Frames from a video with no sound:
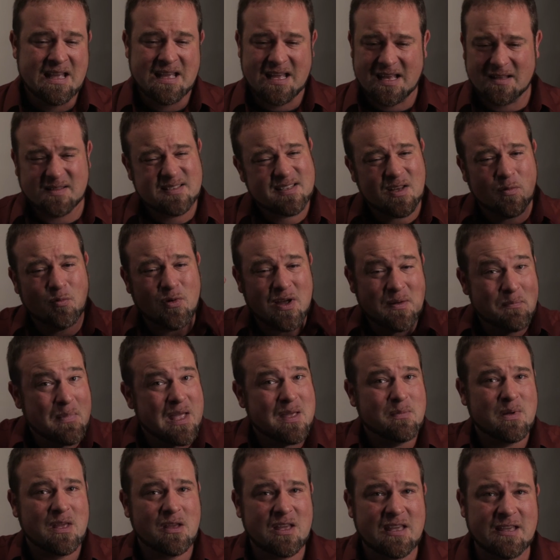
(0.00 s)
In some way,
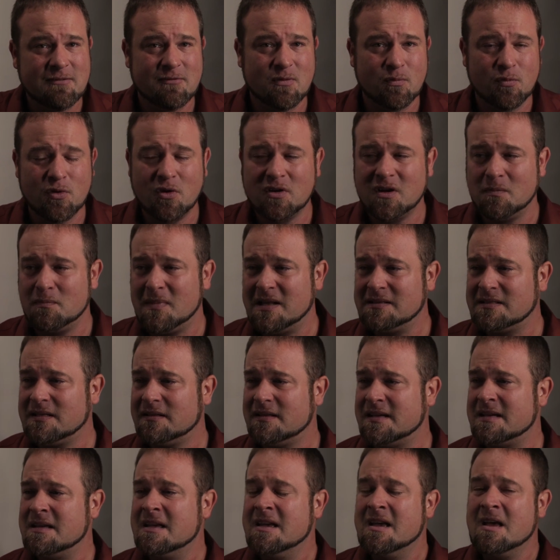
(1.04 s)
maybe even broken
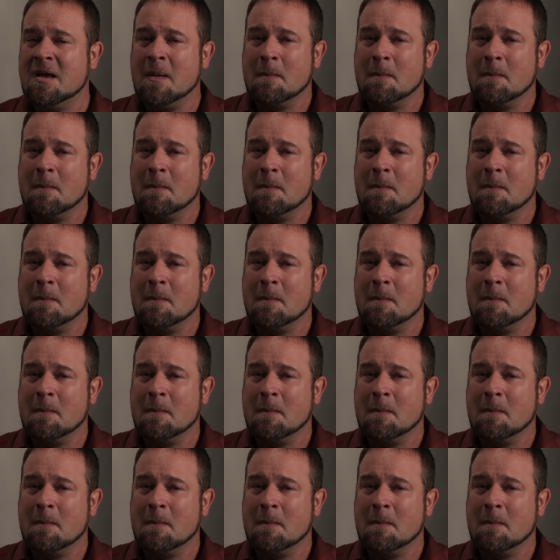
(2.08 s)
mentally,